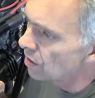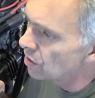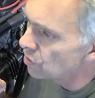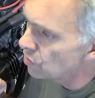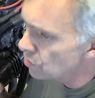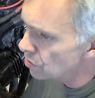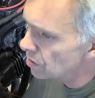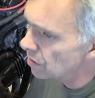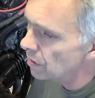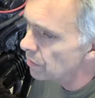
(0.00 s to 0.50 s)

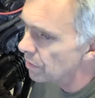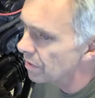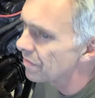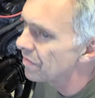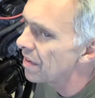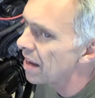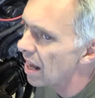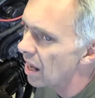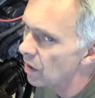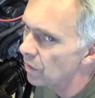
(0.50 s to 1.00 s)
usually with
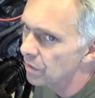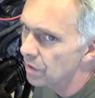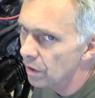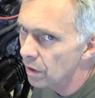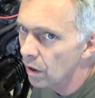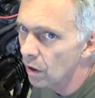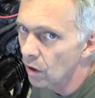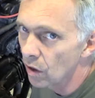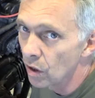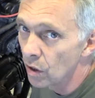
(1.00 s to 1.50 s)
valves a
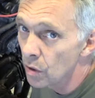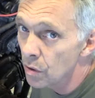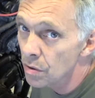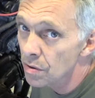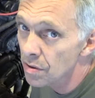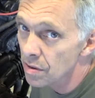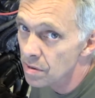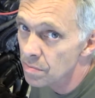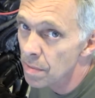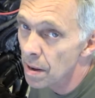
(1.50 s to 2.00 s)
little
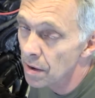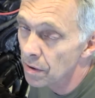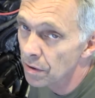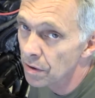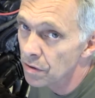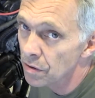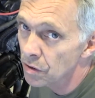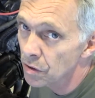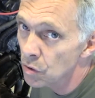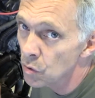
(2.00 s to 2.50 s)
loose is better
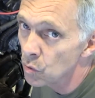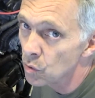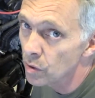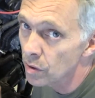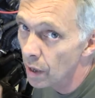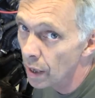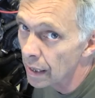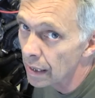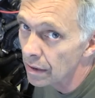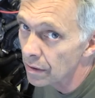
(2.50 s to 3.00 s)
than too
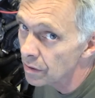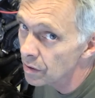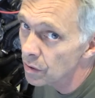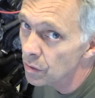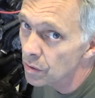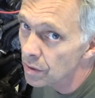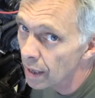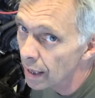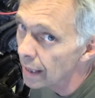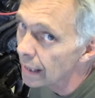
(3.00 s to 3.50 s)
tight.
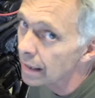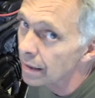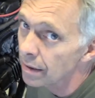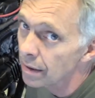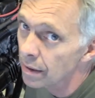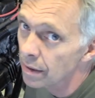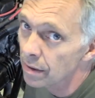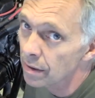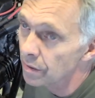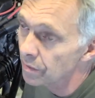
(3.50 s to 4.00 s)
Too tight
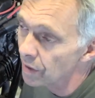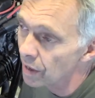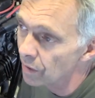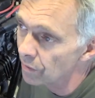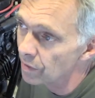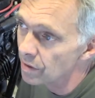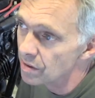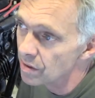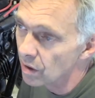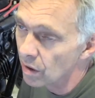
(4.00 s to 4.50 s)
and the
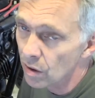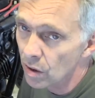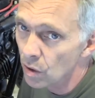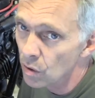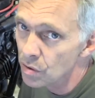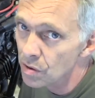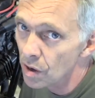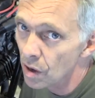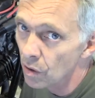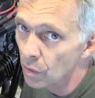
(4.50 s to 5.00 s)
valve doesn't
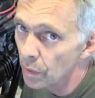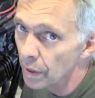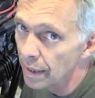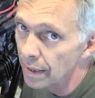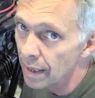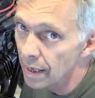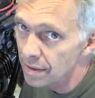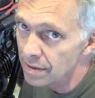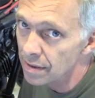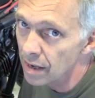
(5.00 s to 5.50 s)
close all the way,
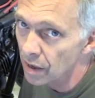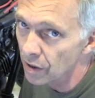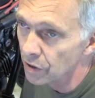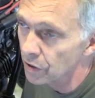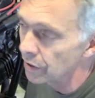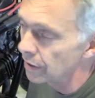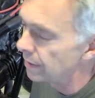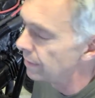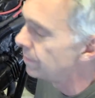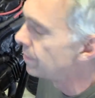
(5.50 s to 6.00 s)
that's not
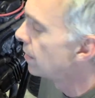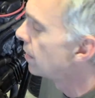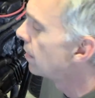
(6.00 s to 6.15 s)
good.